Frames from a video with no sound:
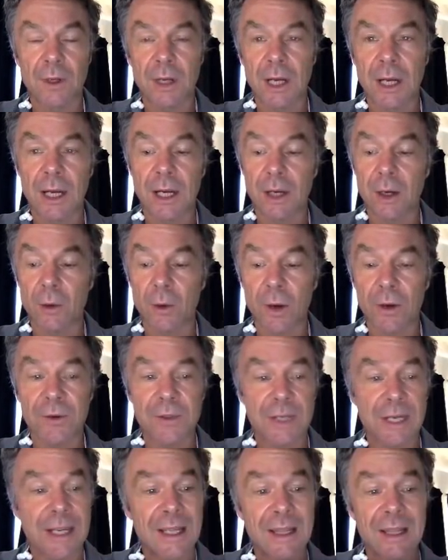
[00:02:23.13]

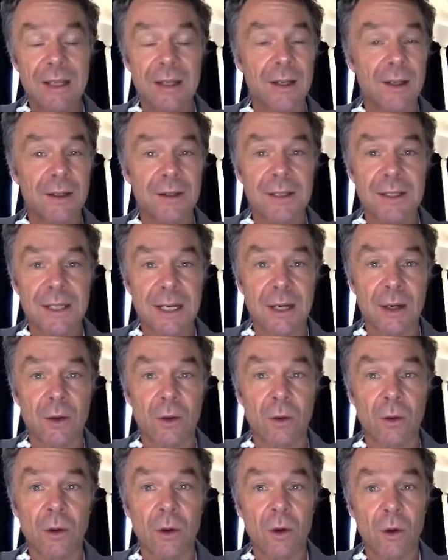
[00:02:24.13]
quotes, either
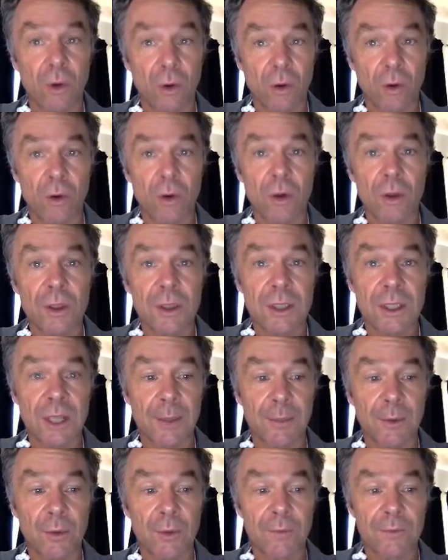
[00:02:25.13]
single or
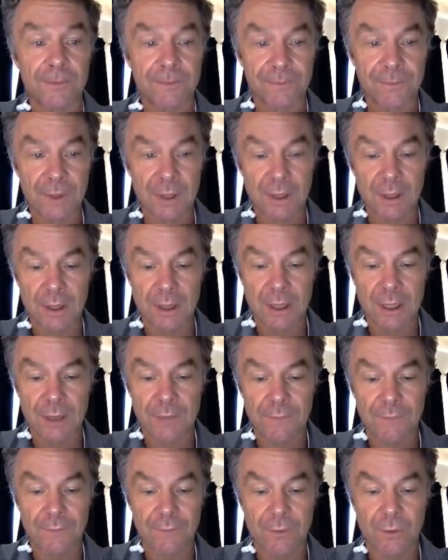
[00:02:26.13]
double,
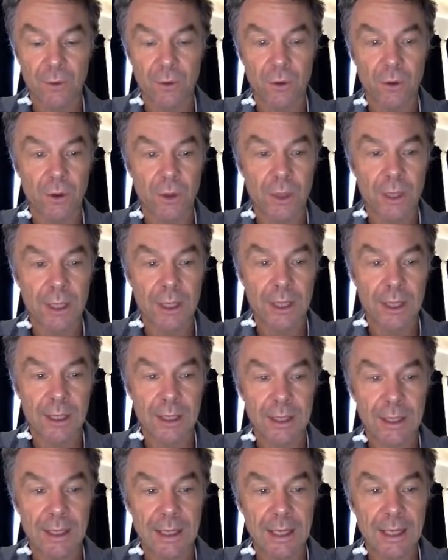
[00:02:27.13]
for
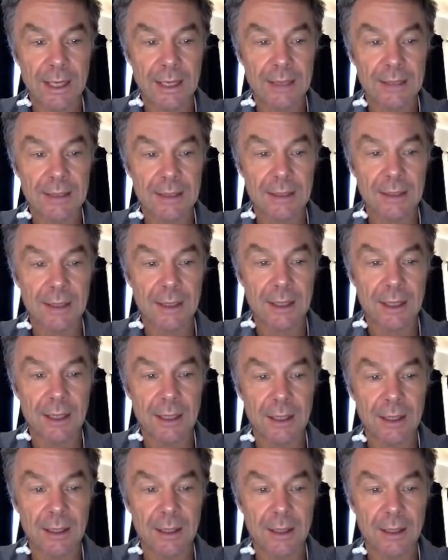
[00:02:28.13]
yet
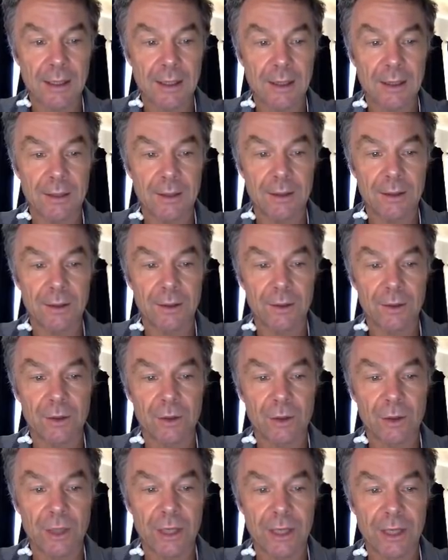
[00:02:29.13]
another
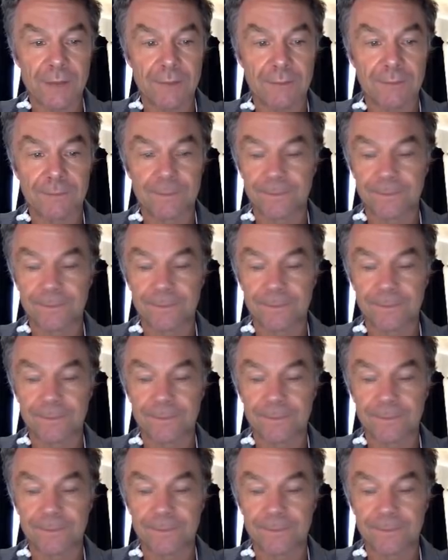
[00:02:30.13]
string.